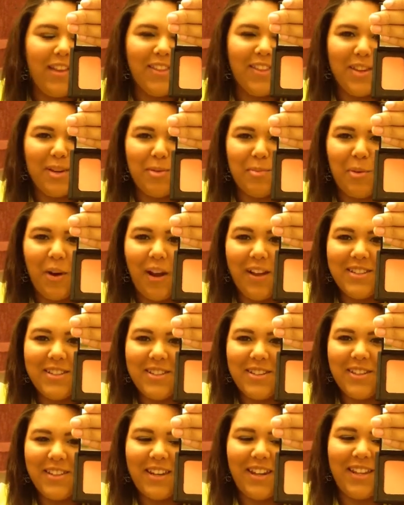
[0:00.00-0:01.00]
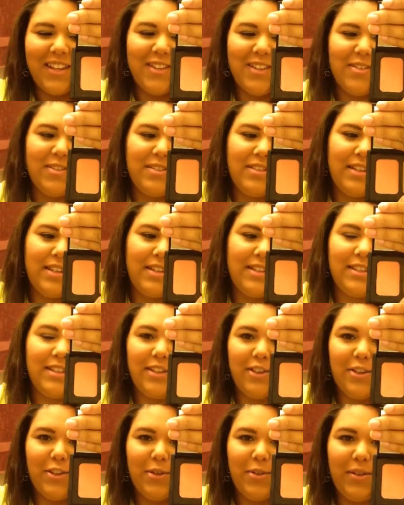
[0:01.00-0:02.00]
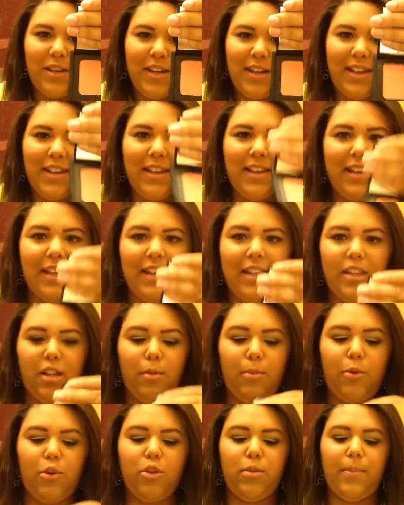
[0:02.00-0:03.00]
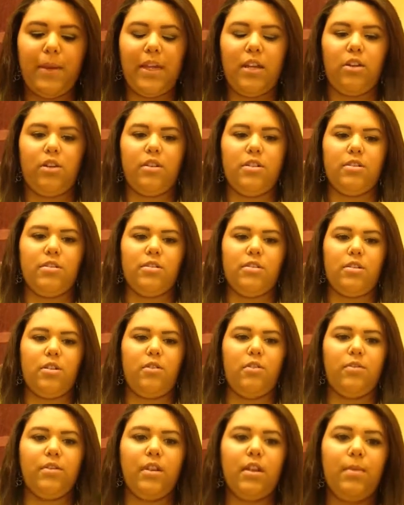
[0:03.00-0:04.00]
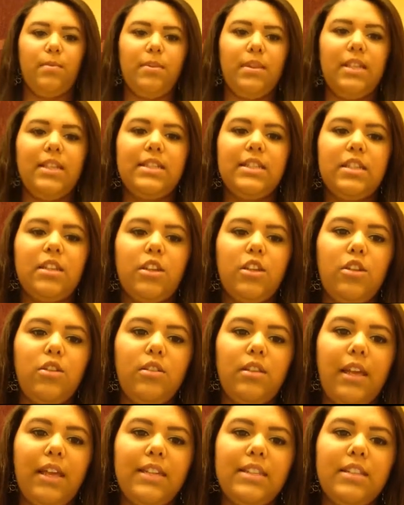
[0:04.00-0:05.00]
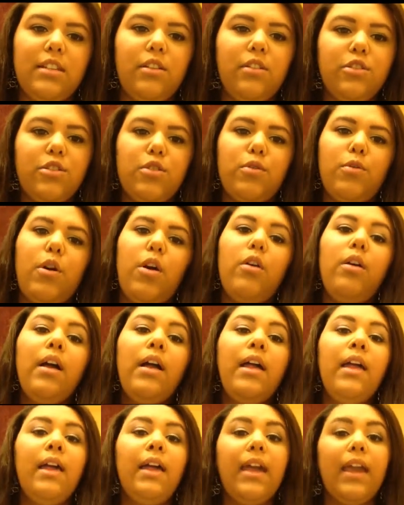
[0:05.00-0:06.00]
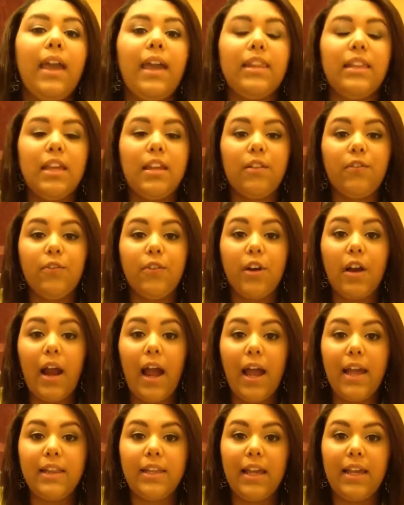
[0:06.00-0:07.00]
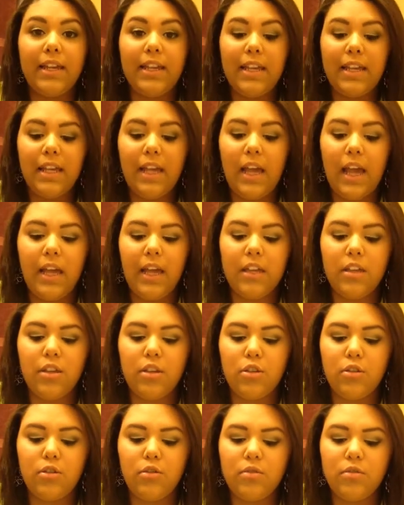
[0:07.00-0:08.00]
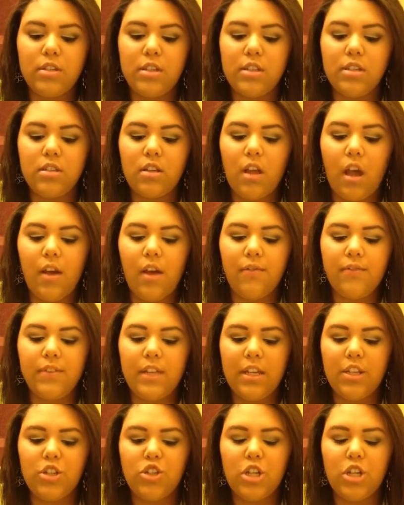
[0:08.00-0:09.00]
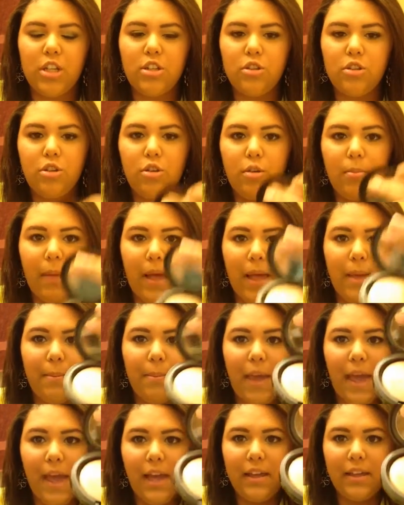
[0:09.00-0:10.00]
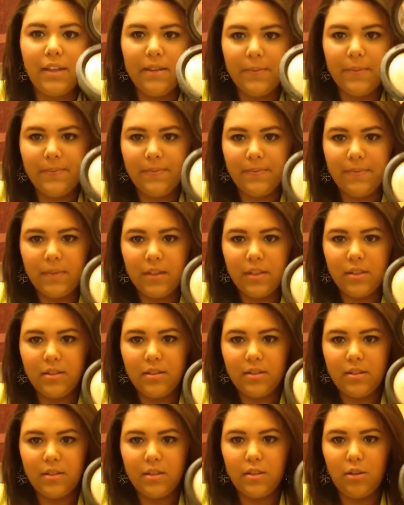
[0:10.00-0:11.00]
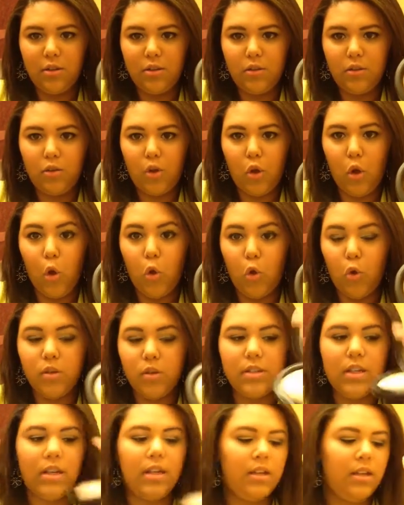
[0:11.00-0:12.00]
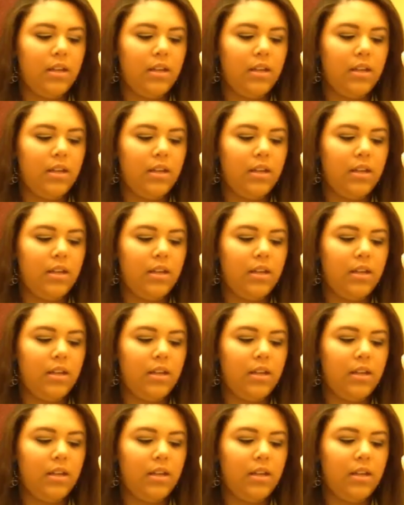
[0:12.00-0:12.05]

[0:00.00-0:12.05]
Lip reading: bronzer that I use is Laguna, and they're both by Nars, so I'm in this cute, nice little duo. And then for highlighting, I used Soft and Gentle by MAC. It's a little gold,